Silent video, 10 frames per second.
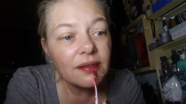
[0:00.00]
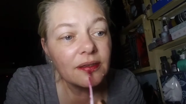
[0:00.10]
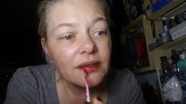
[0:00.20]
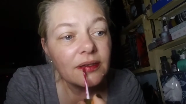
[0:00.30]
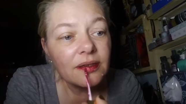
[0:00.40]

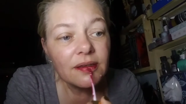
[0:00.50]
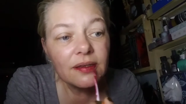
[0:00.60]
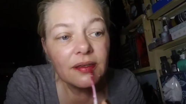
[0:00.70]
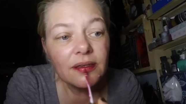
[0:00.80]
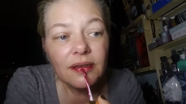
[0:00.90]

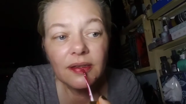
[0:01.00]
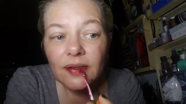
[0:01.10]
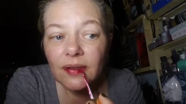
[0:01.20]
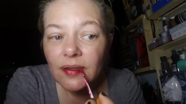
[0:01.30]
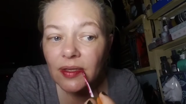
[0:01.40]

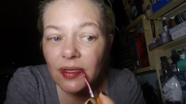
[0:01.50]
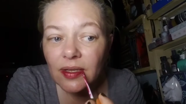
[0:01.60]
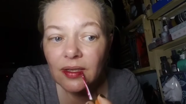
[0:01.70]
Nobody speaks.